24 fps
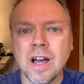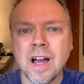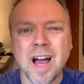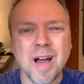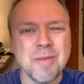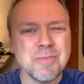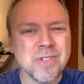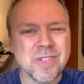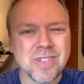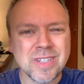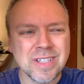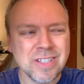
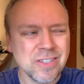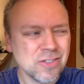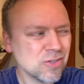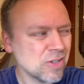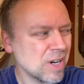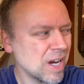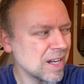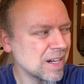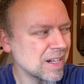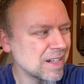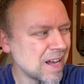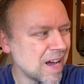I'm just gonna
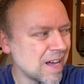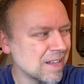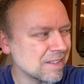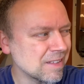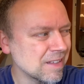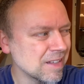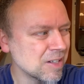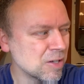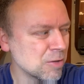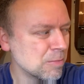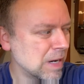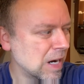try to not
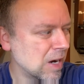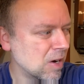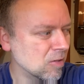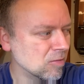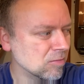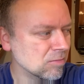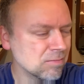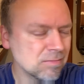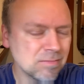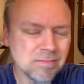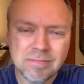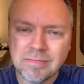think about
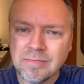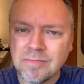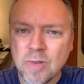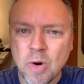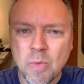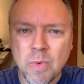what